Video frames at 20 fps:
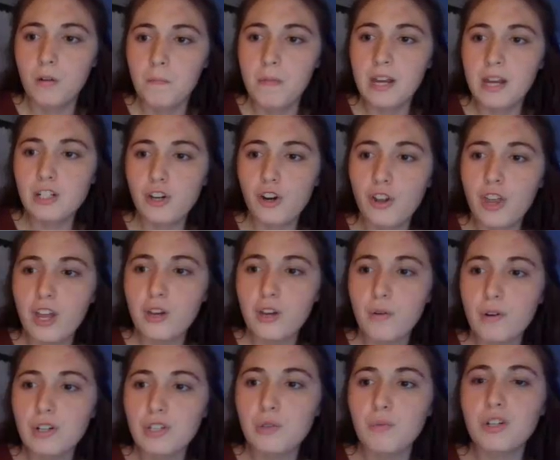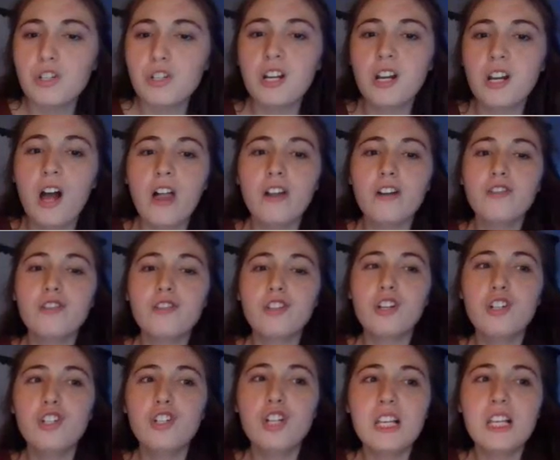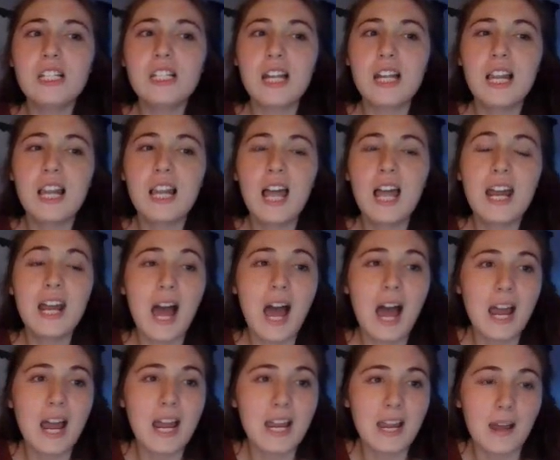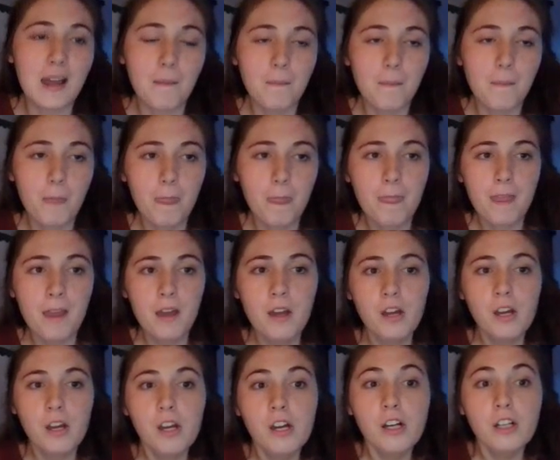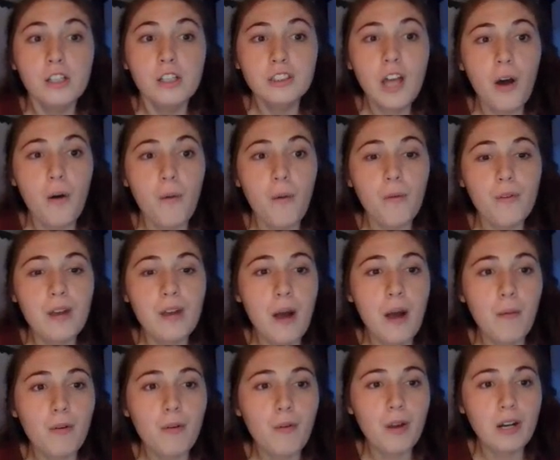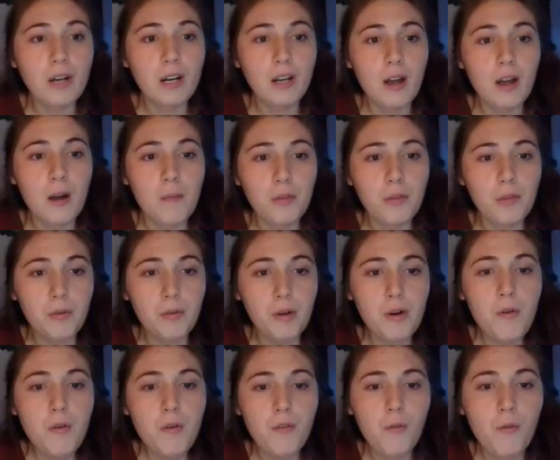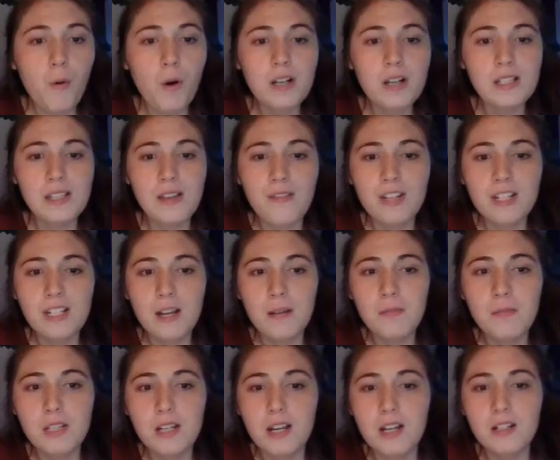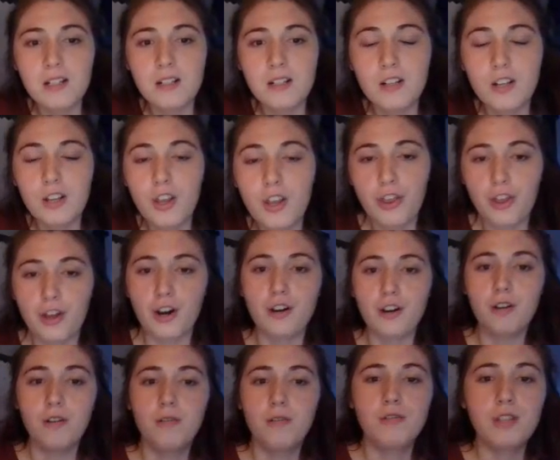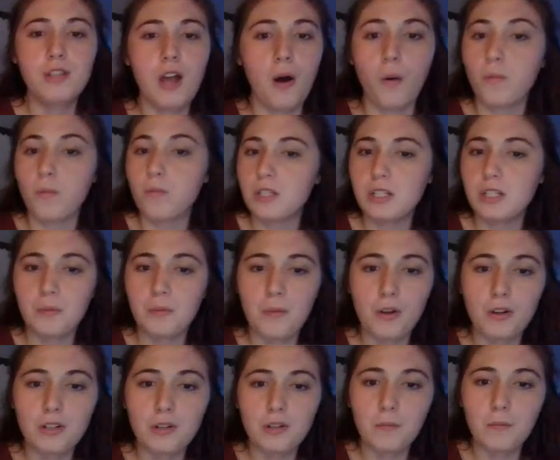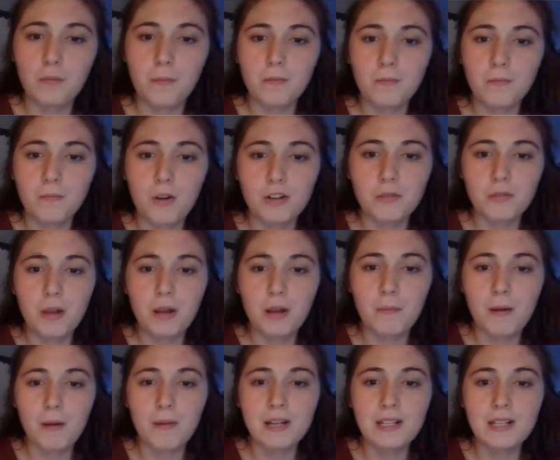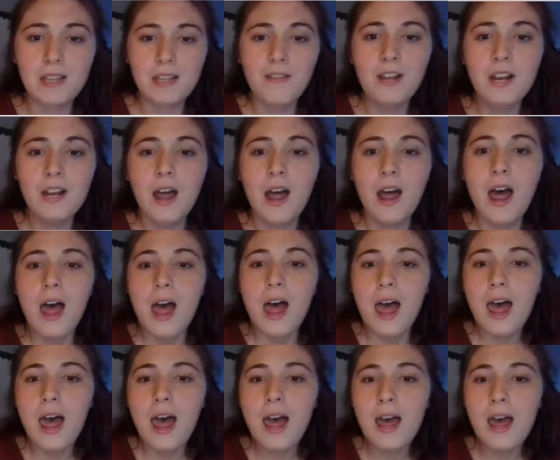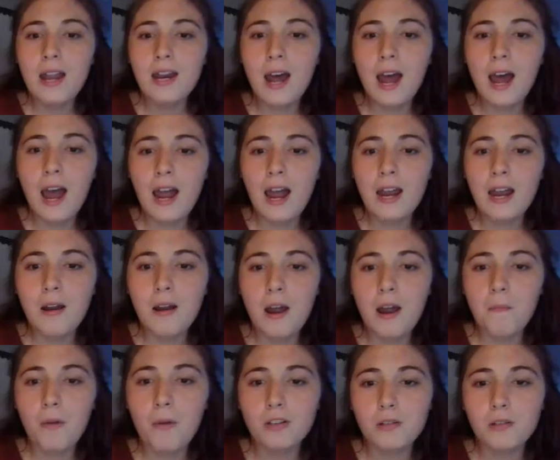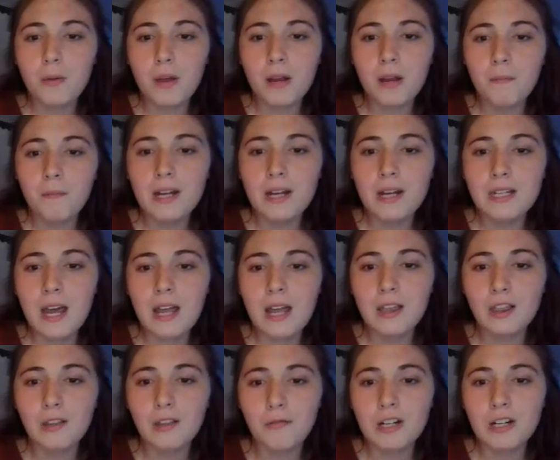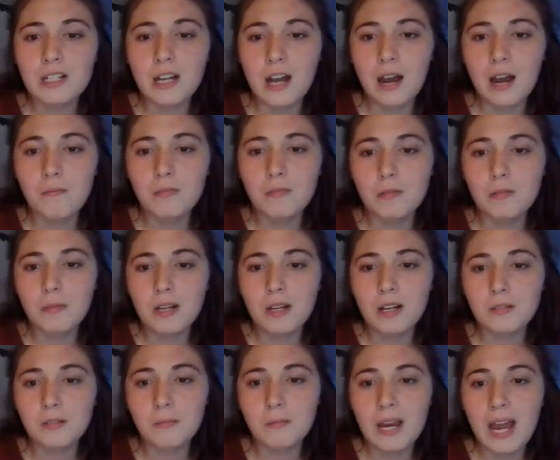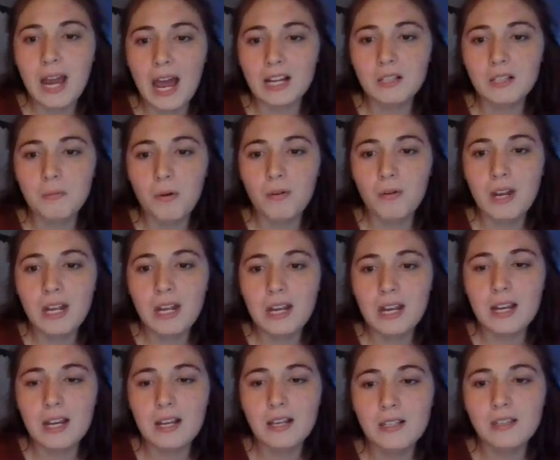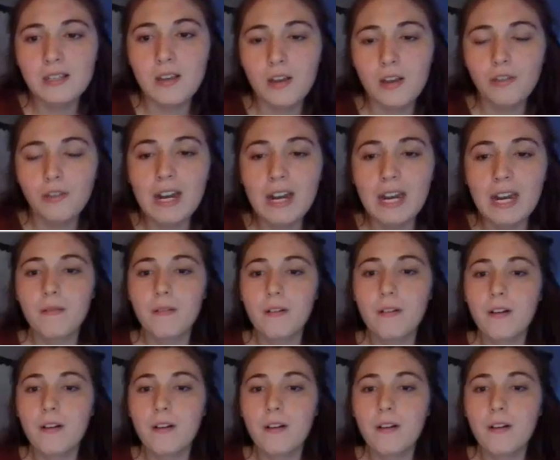Make sure that you are switching colors just like I am. So now we're going to come through for 7 times 10 to the third. So still multiplying by my 7, and I am multiplying by 10 3 times because my exponent is 3.